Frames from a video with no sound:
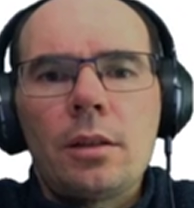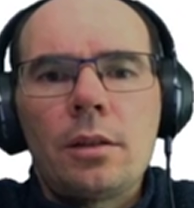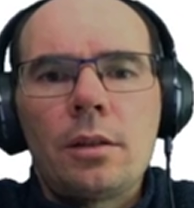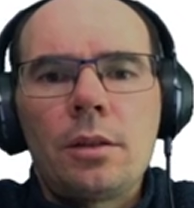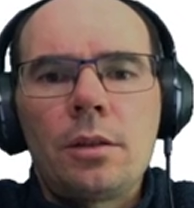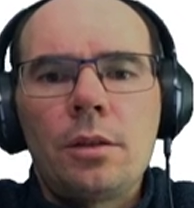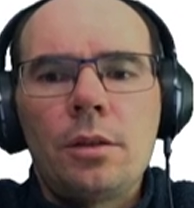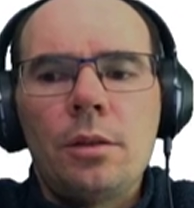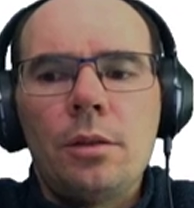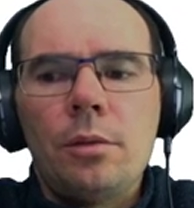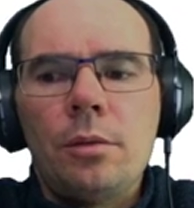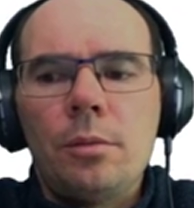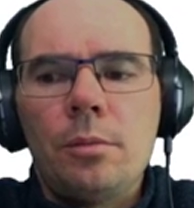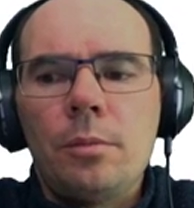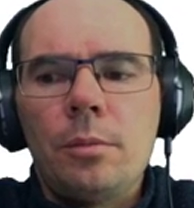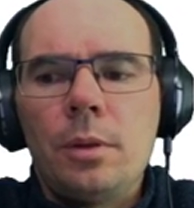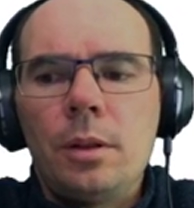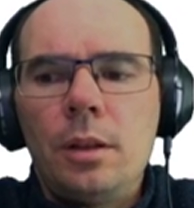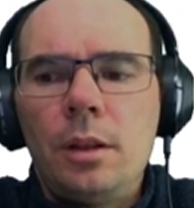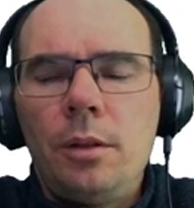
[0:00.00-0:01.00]
So
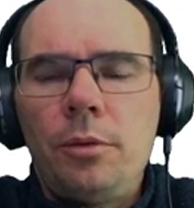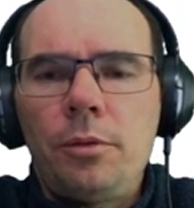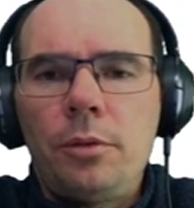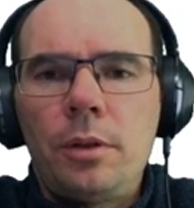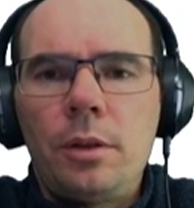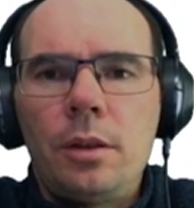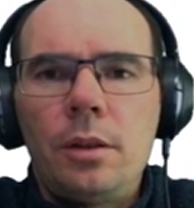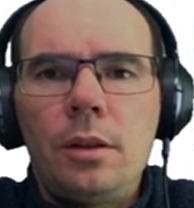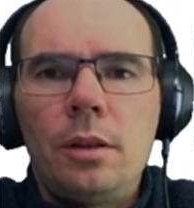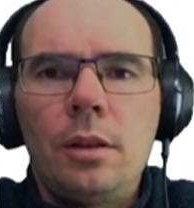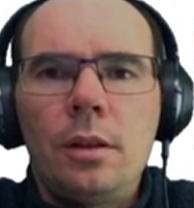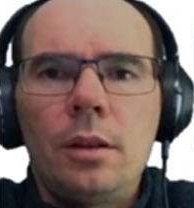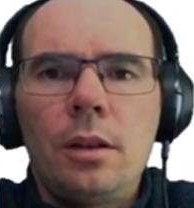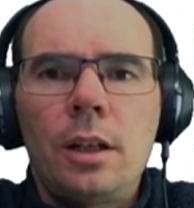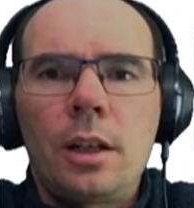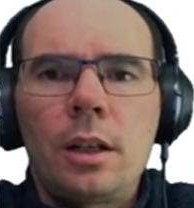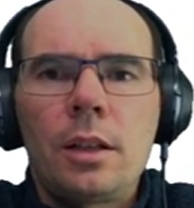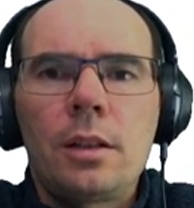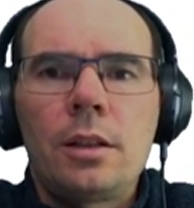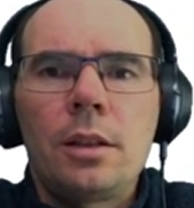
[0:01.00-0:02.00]
if,
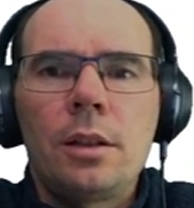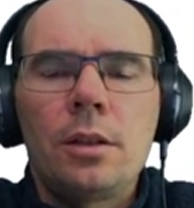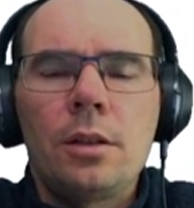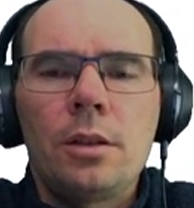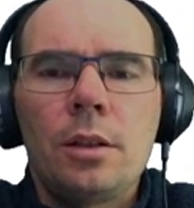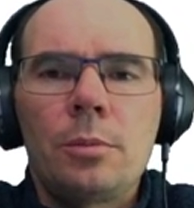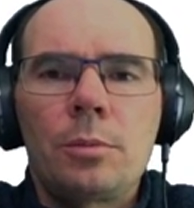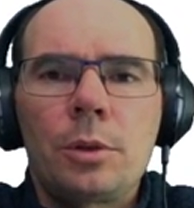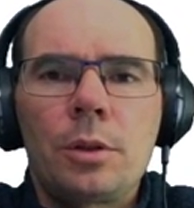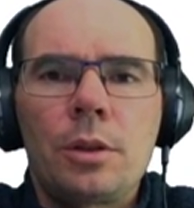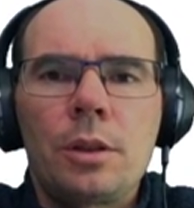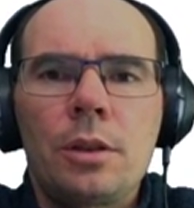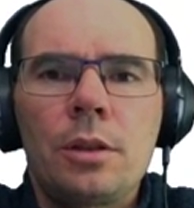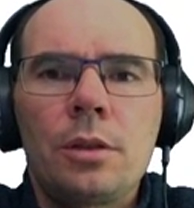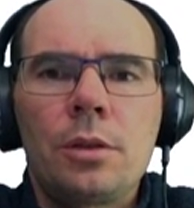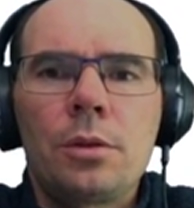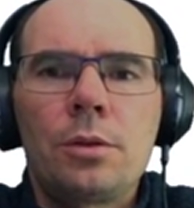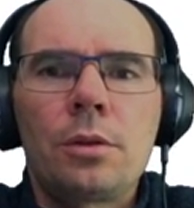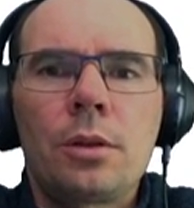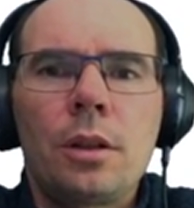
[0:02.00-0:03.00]
like I said, the numbers are
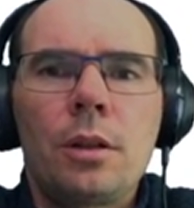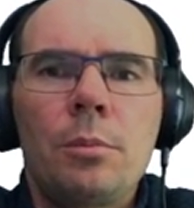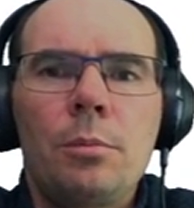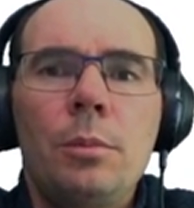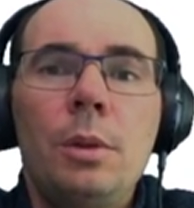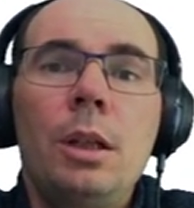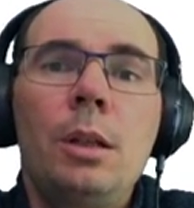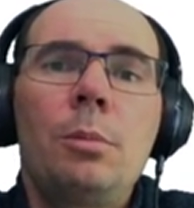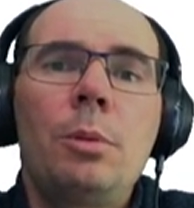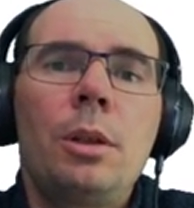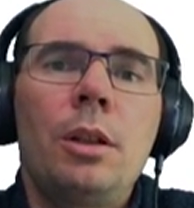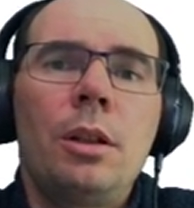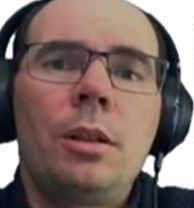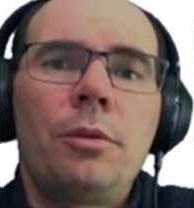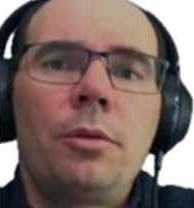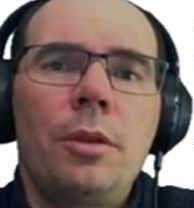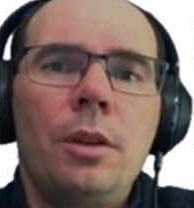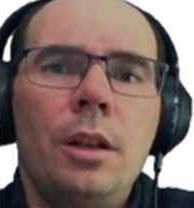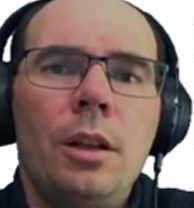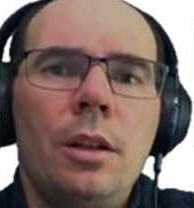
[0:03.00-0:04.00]
unsorted, maybe if
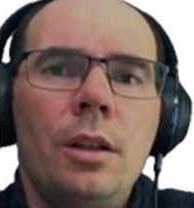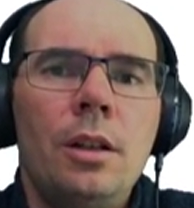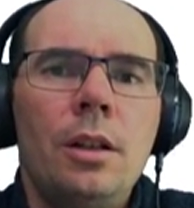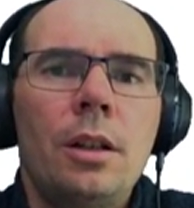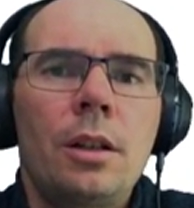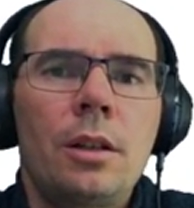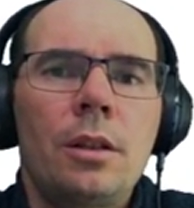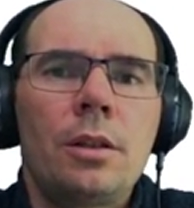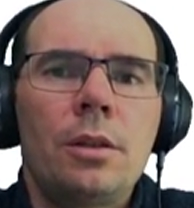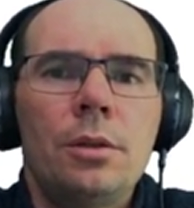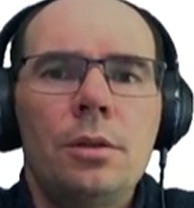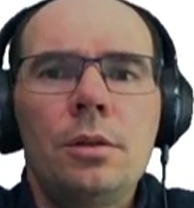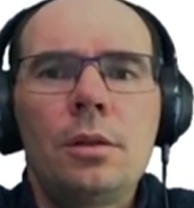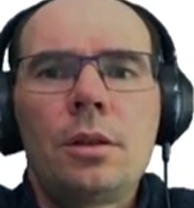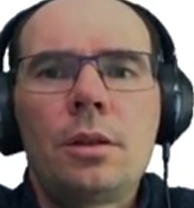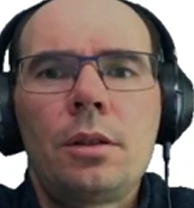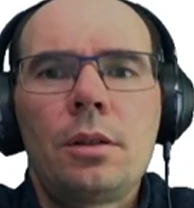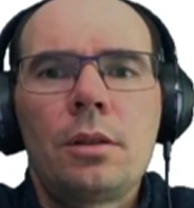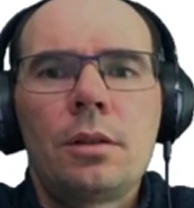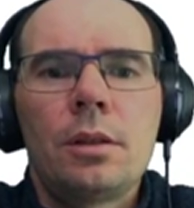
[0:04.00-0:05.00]
they are
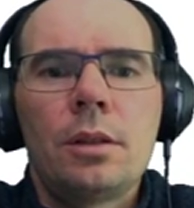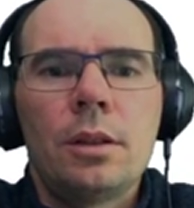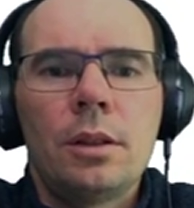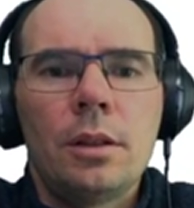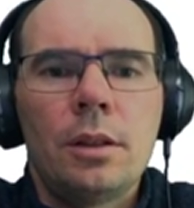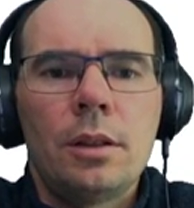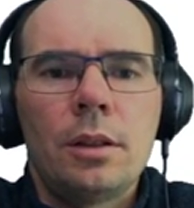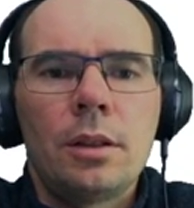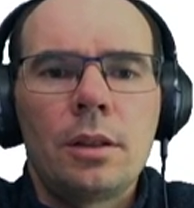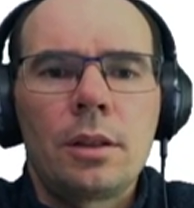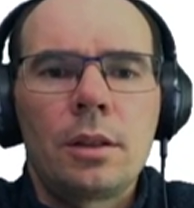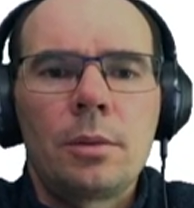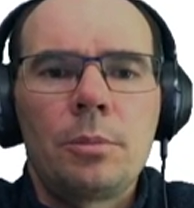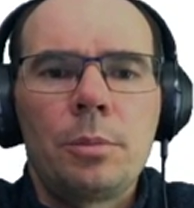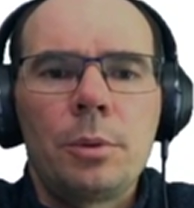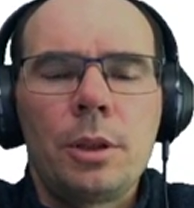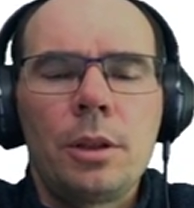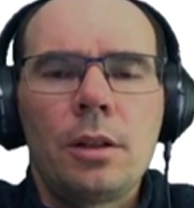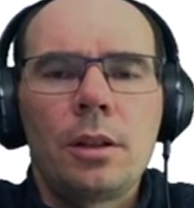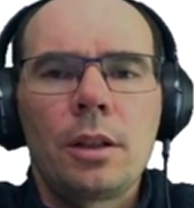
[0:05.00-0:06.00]
not
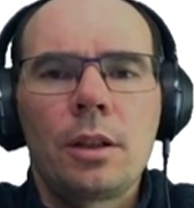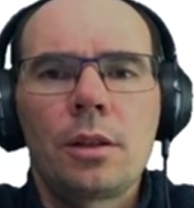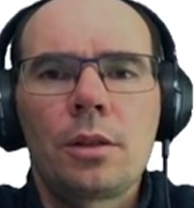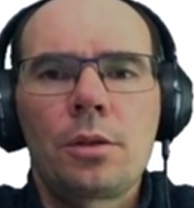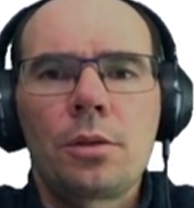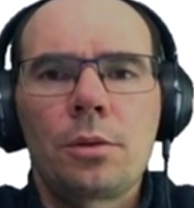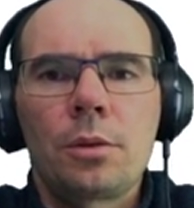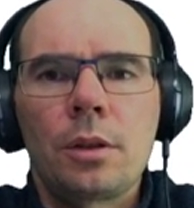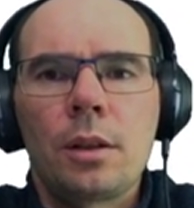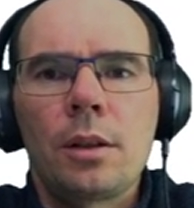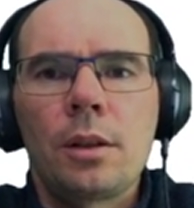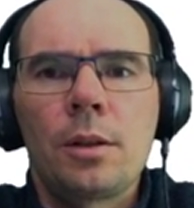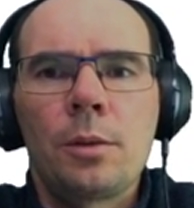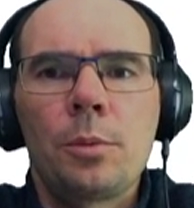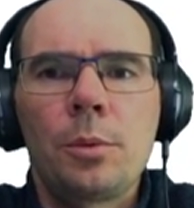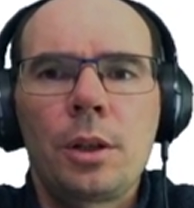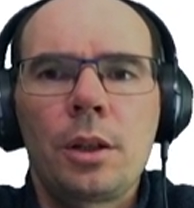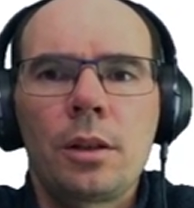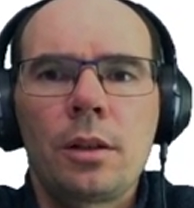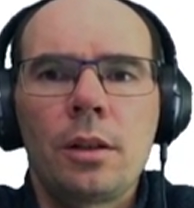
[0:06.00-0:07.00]
completely unsorted and we
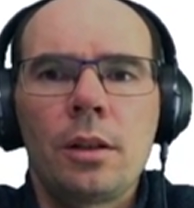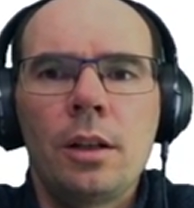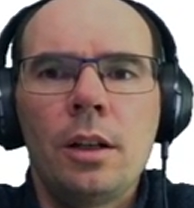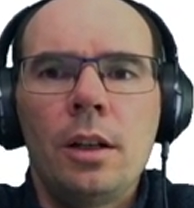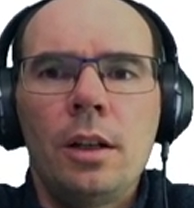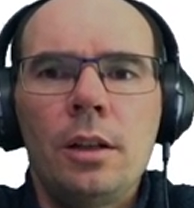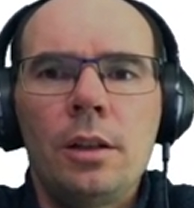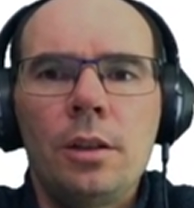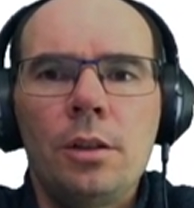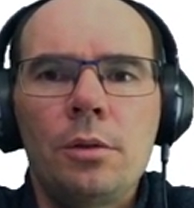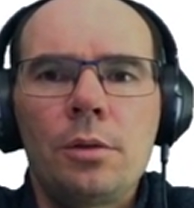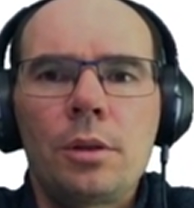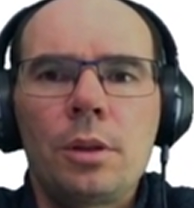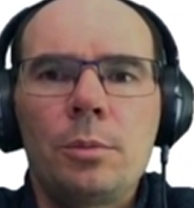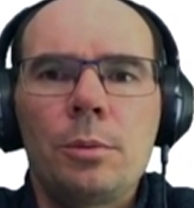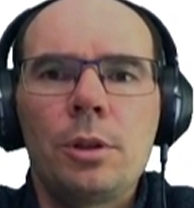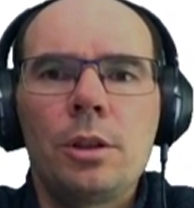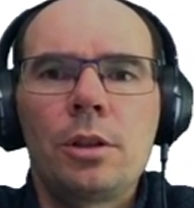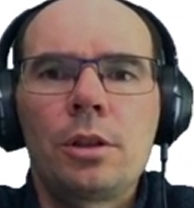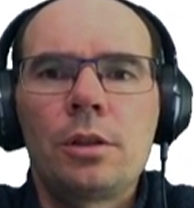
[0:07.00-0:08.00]
can use some
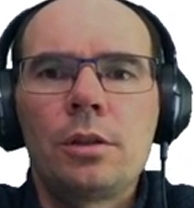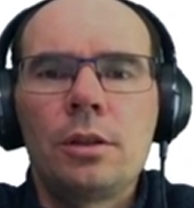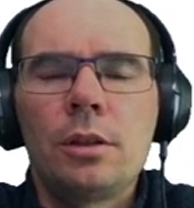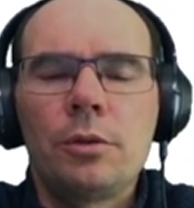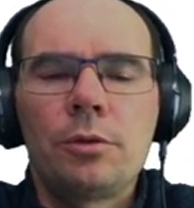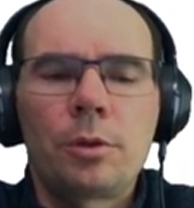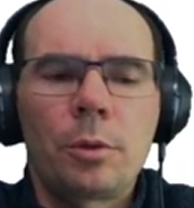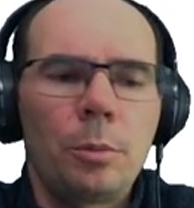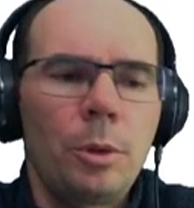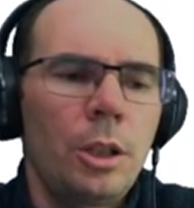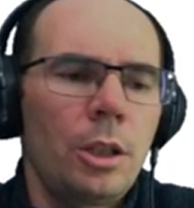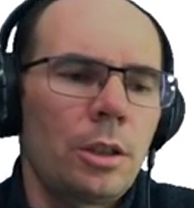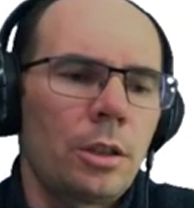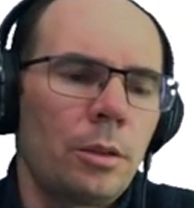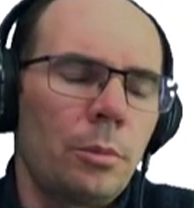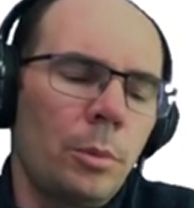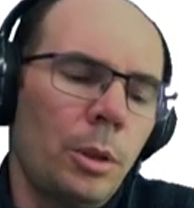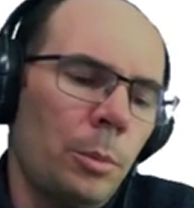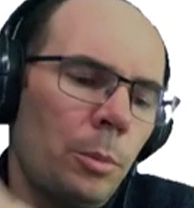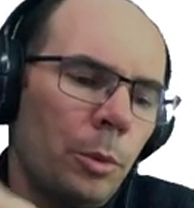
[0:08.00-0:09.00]
additional information,
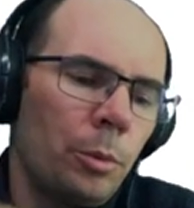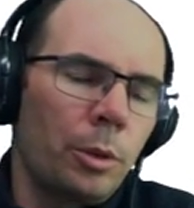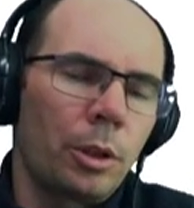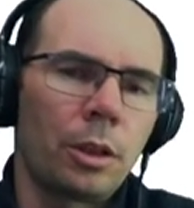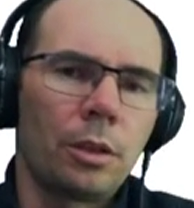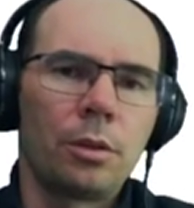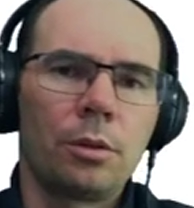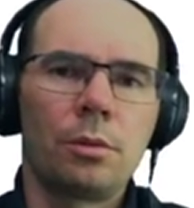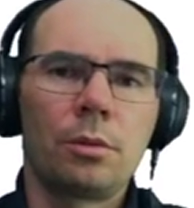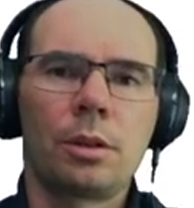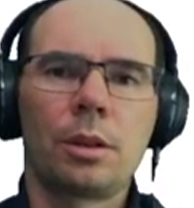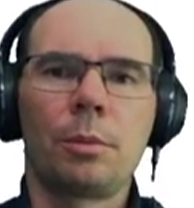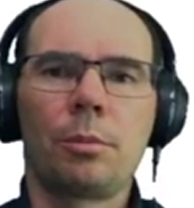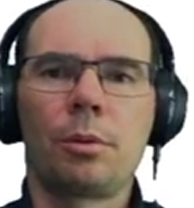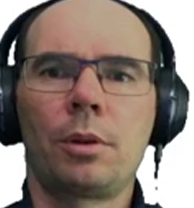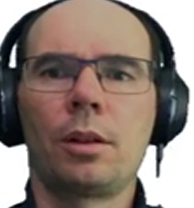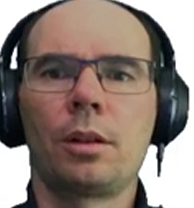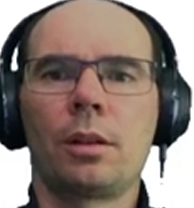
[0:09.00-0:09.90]
maybe we can do something